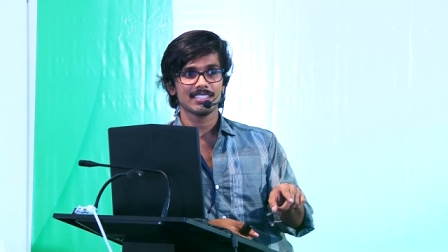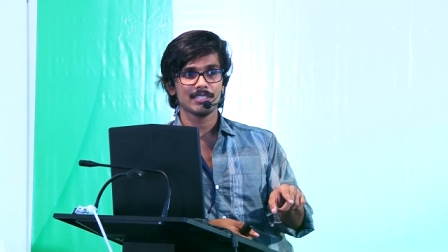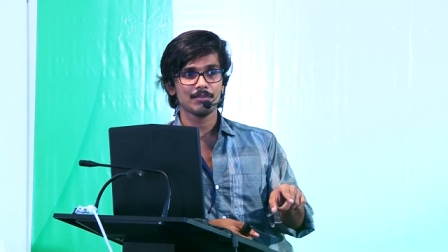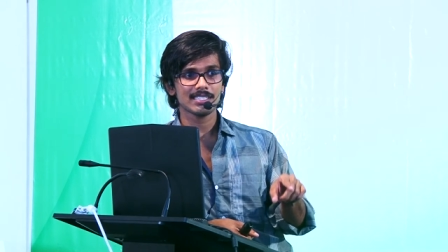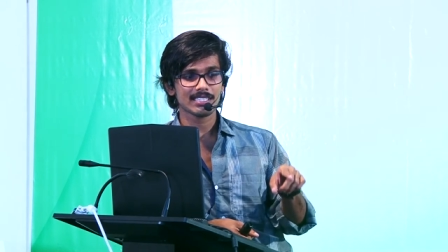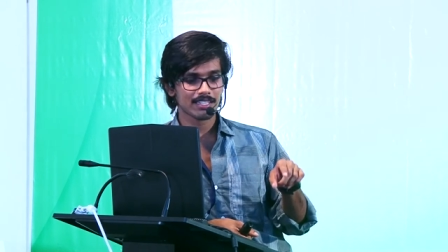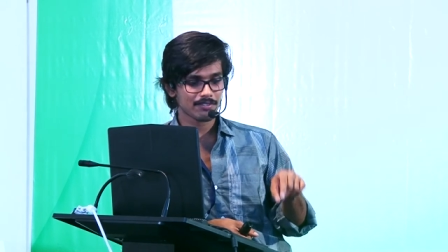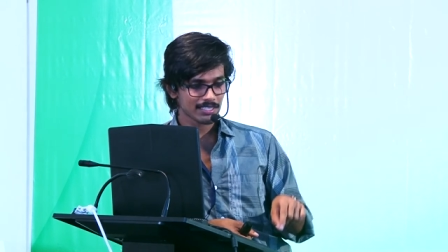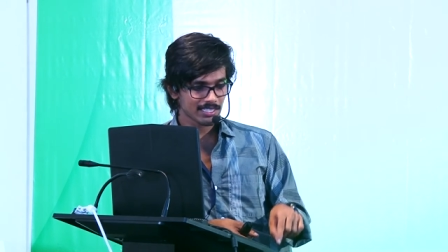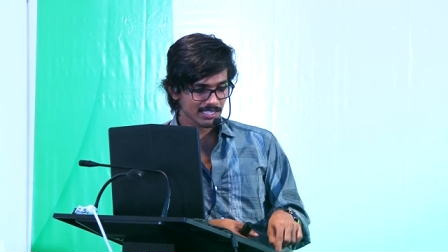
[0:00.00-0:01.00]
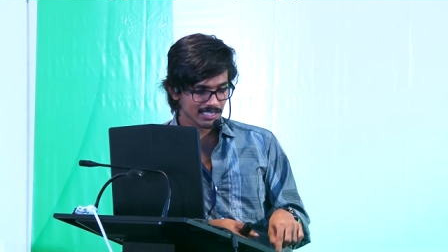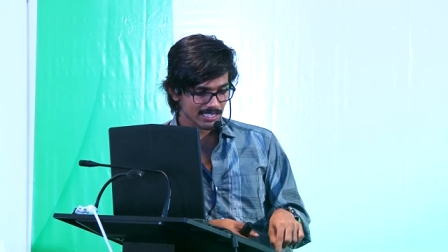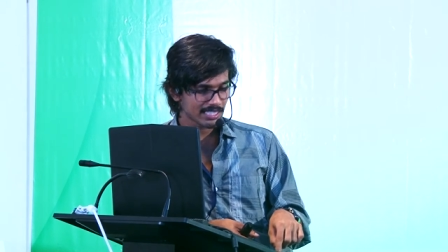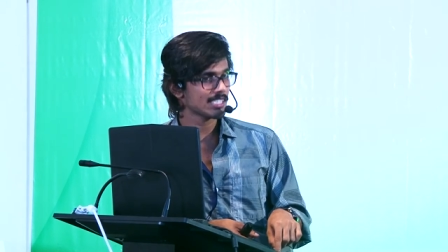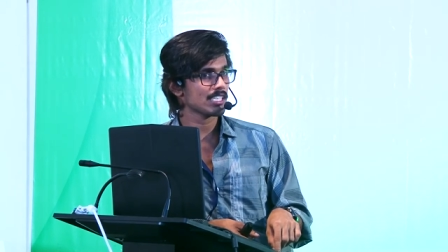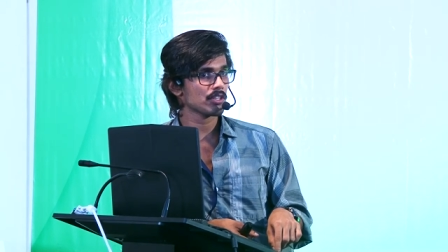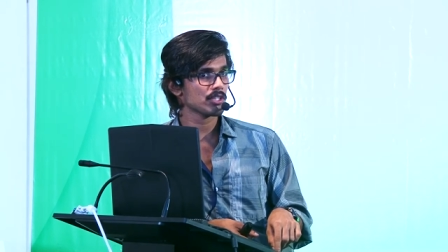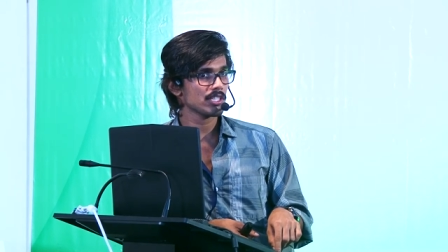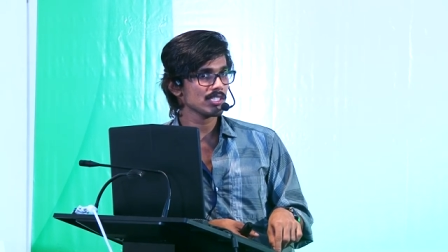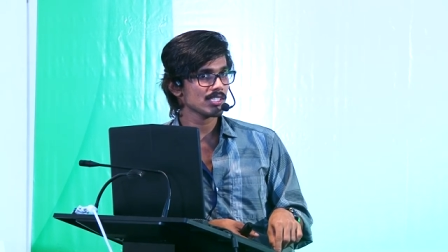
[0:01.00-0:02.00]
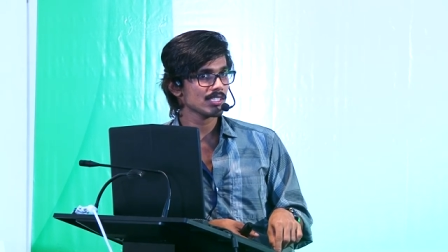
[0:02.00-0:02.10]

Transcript: Means uh, when there's a dissent occurs,